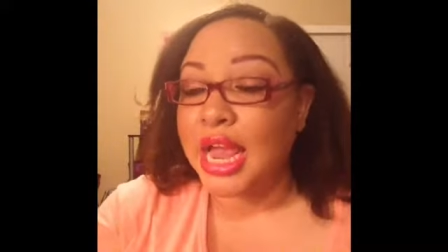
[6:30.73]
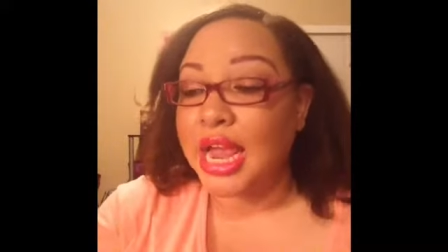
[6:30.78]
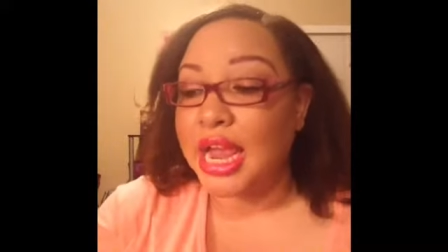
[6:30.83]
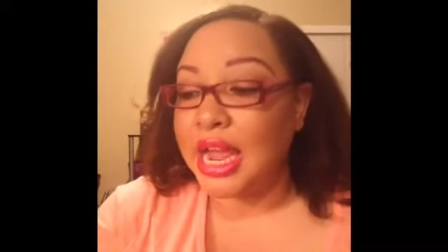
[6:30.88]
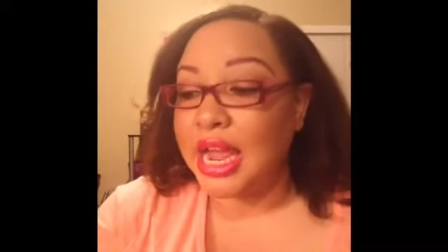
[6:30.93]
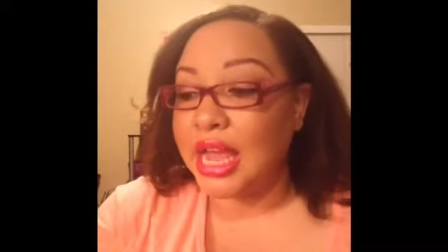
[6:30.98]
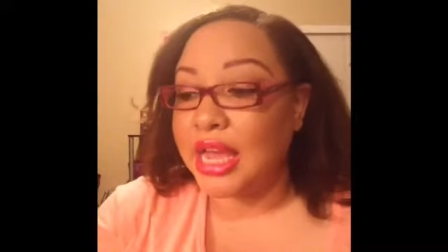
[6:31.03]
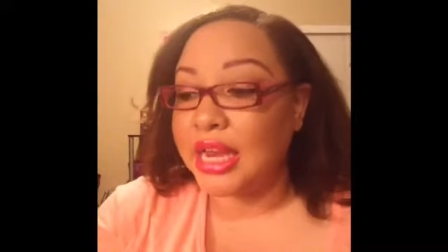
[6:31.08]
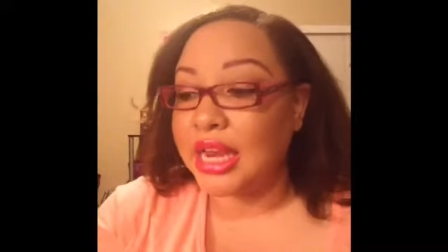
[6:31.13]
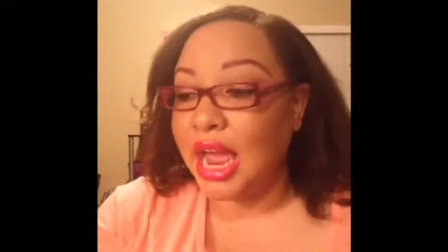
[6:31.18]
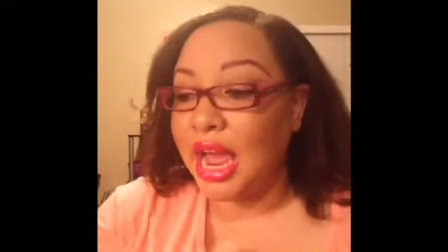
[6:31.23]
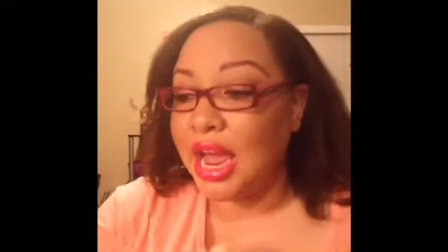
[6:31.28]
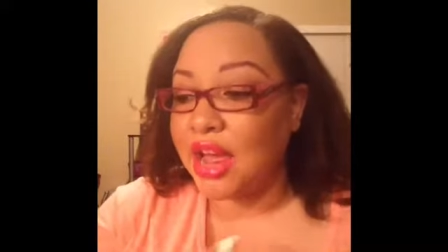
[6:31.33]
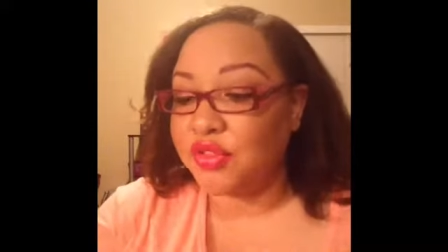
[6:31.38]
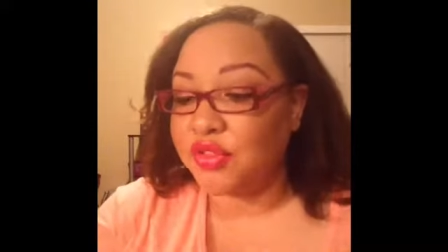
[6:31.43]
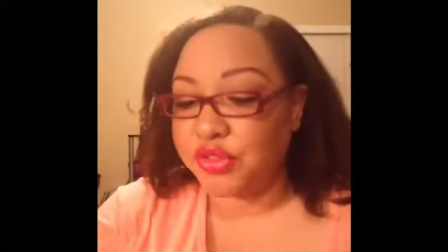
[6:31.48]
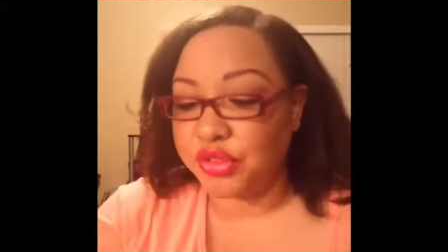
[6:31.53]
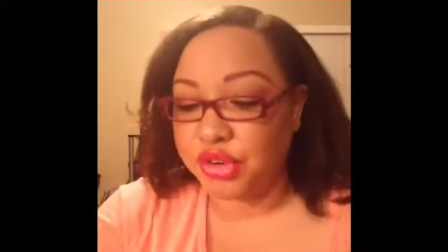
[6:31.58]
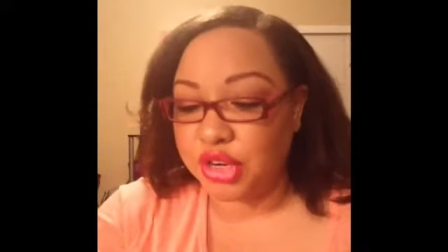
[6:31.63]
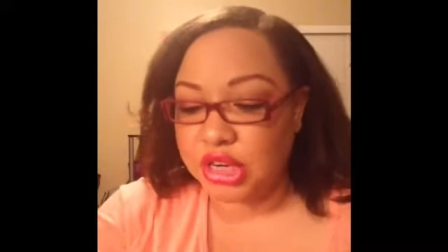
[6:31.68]
and
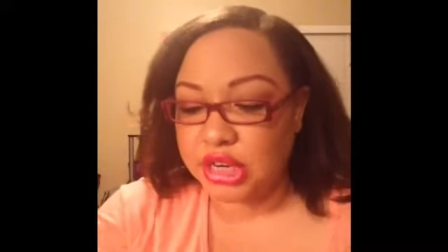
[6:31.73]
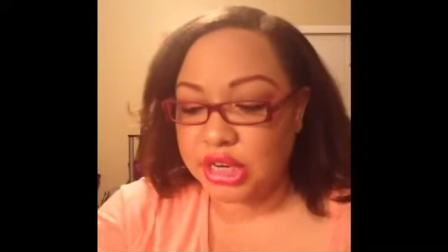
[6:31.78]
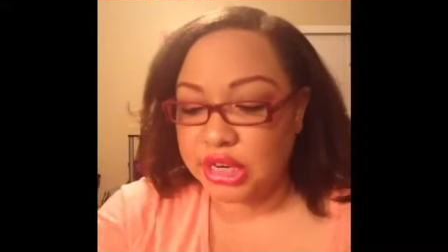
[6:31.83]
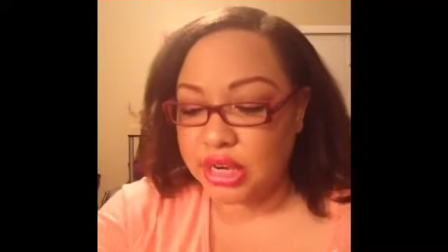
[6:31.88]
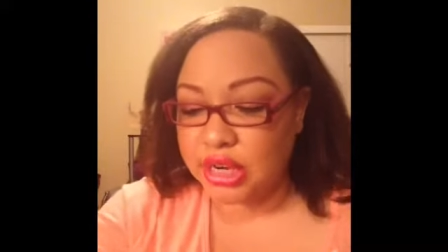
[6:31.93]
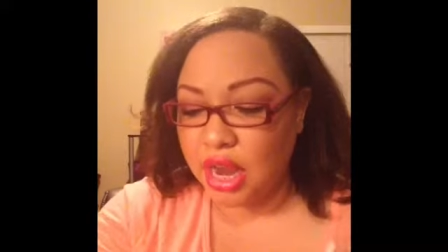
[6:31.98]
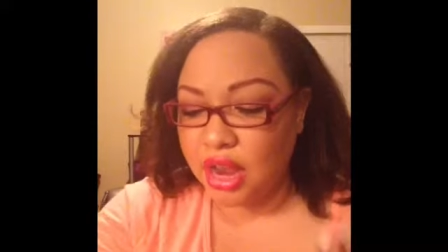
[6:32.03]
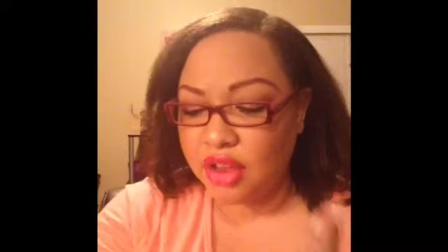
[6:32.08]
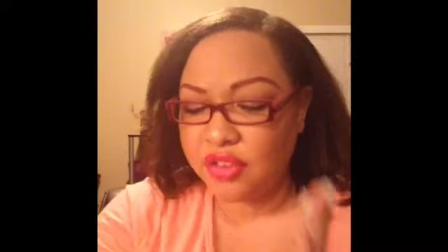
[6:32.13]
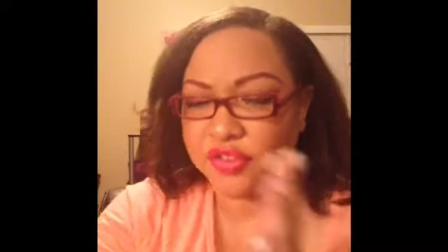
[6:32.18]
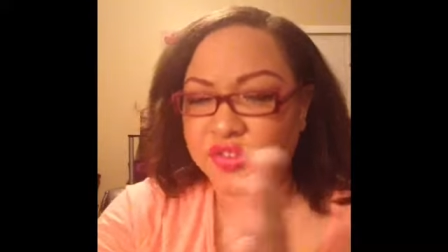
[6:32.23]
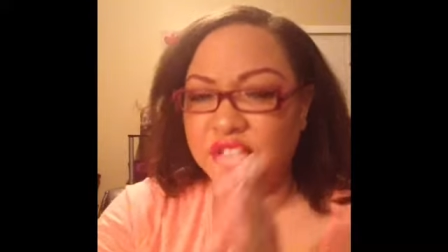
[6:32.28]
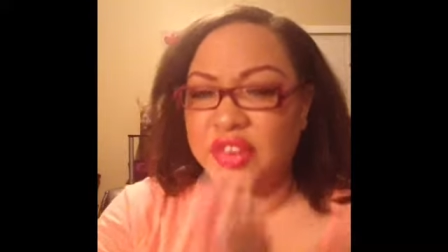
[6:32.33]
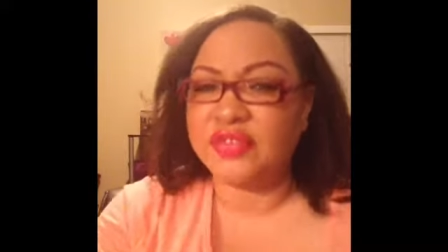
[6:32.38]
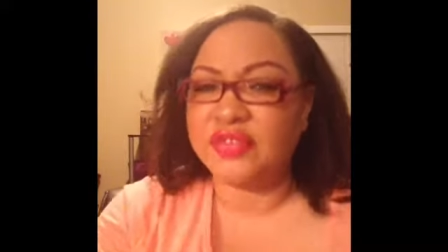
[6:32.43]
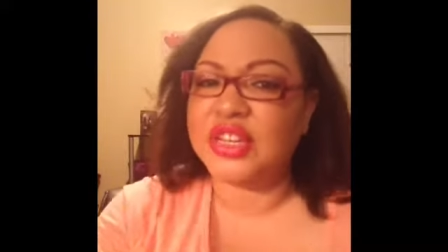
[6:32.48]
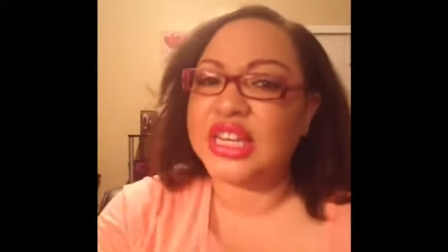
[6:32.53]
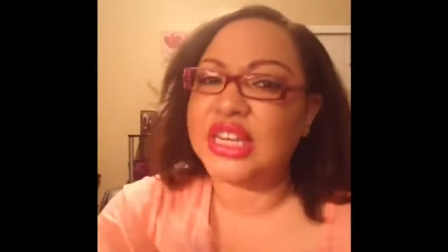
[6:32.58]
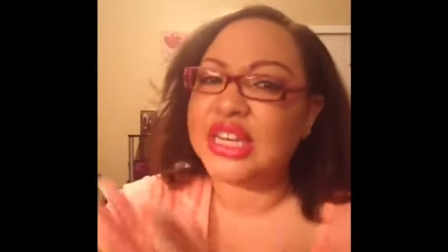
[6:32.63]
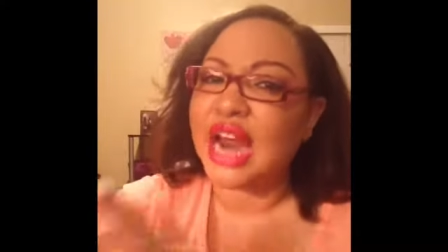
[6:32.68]
every
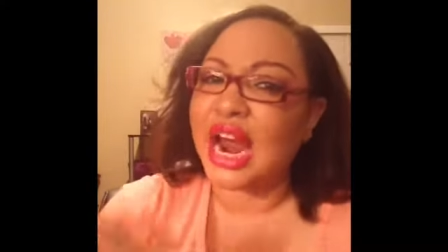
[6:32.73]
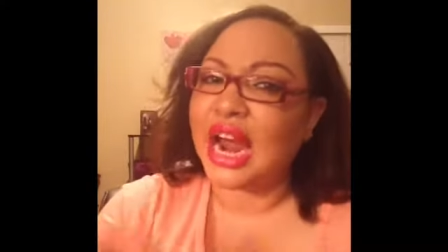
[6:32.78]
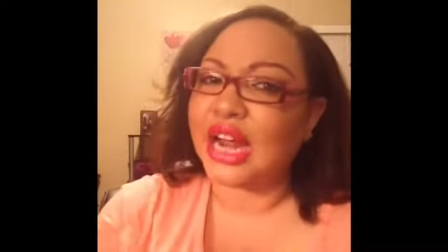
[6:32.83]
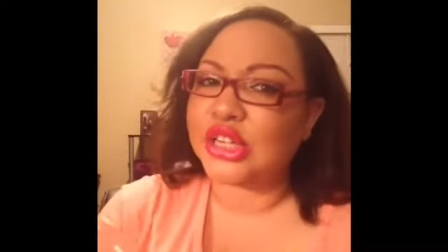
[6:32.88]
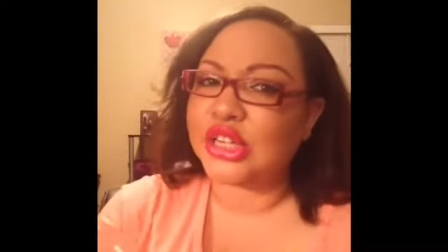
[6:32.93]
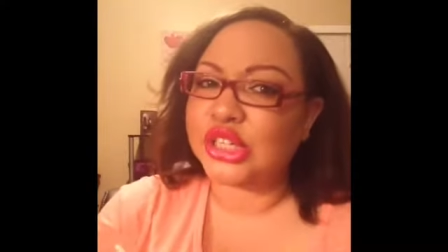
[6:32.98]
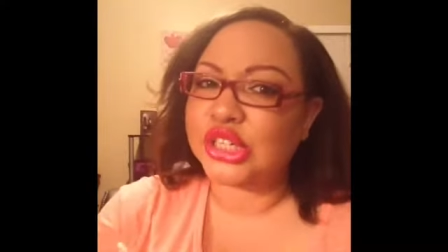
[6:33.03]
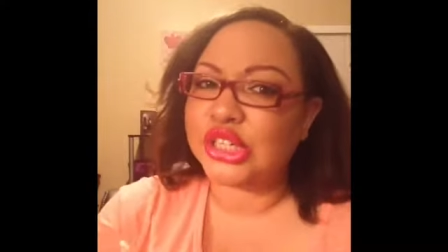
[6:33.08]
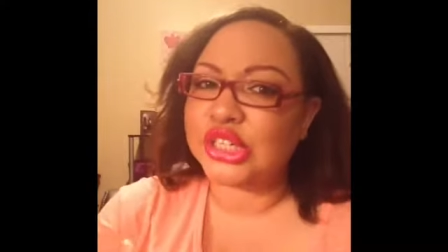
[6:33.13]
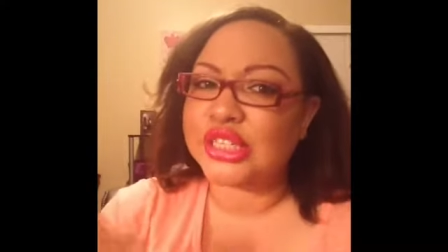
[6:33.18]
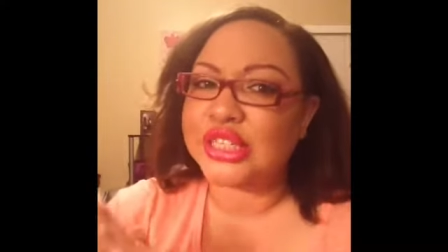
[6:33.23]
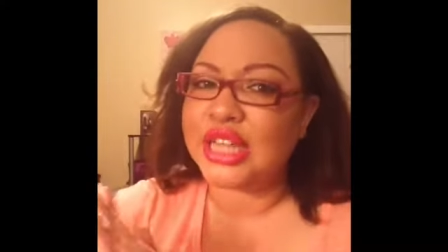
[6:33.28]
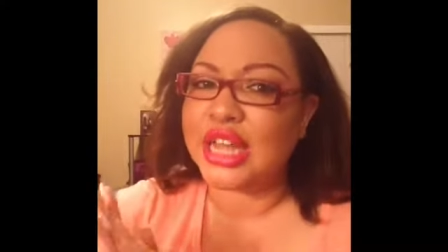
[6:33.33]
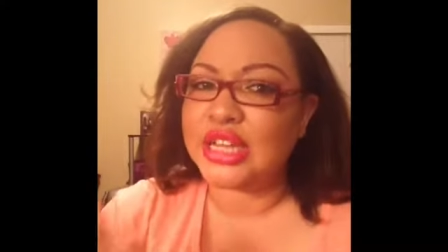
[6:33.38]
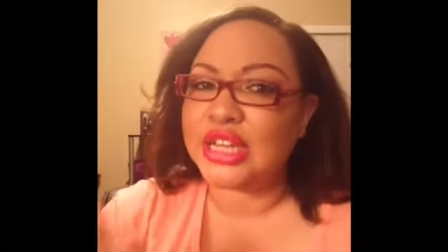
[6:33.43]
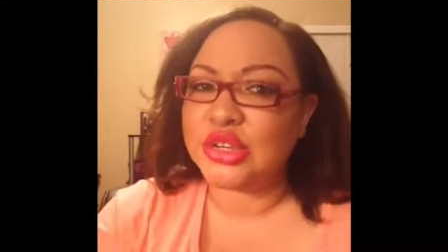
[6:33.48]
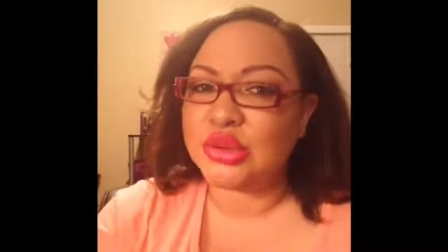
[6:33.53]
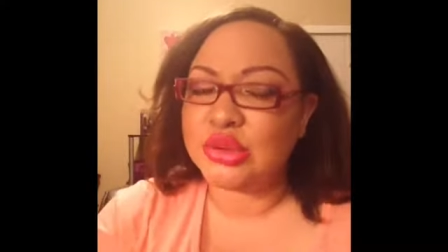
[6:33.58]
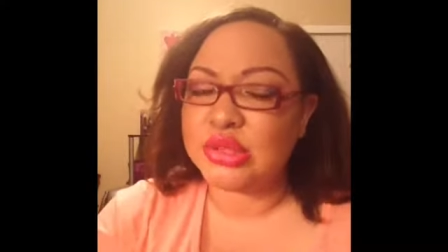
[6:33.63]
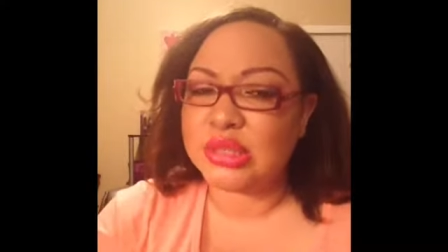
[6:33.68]
$50
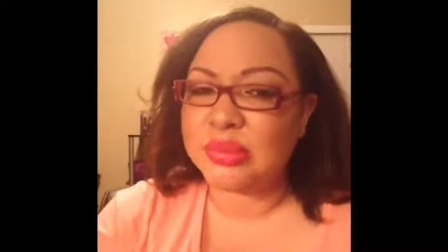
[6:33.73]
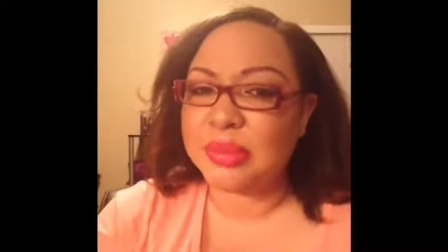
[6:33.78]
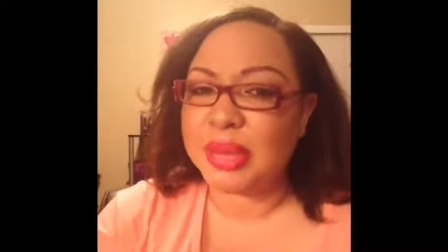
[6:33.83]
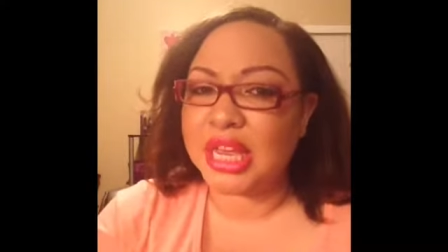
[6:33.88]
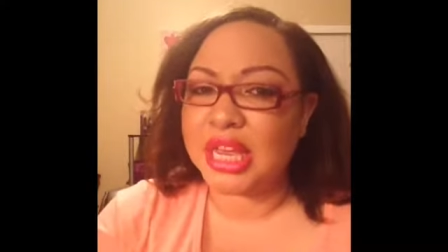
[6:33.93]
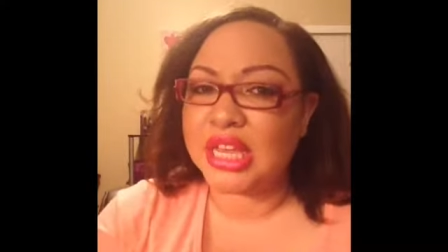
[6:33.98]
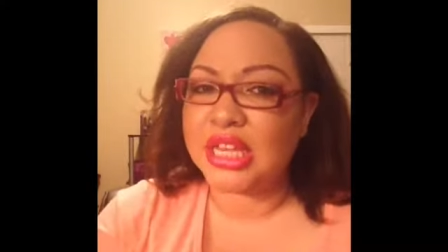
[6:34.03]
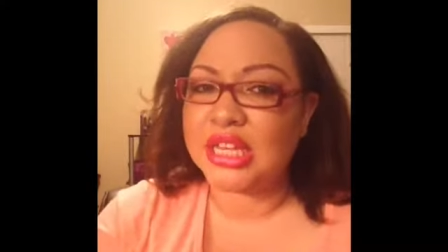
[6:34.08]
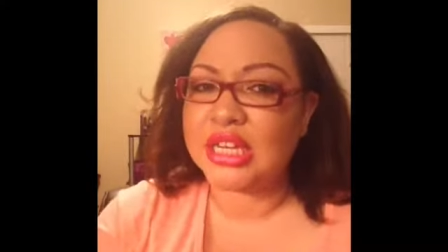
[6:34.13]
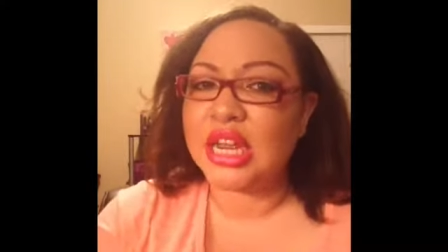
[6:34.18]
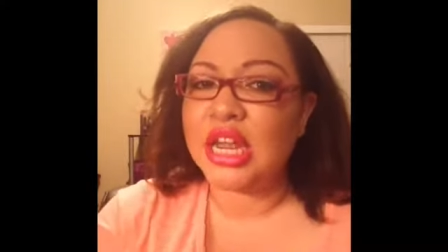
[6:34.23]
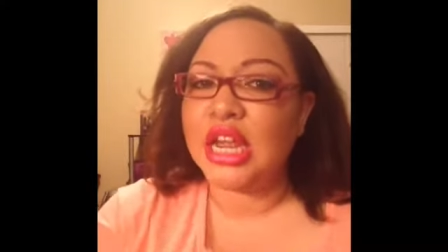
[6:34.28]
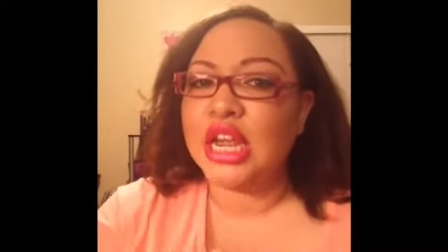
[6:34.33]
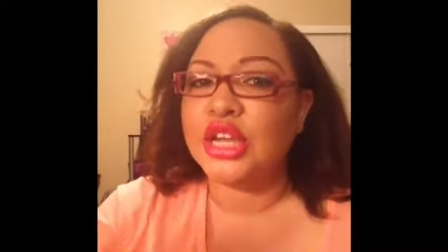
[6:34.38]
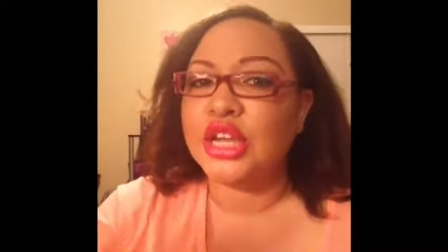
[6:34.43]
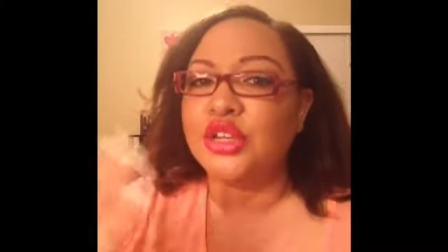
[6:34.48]
that you spend,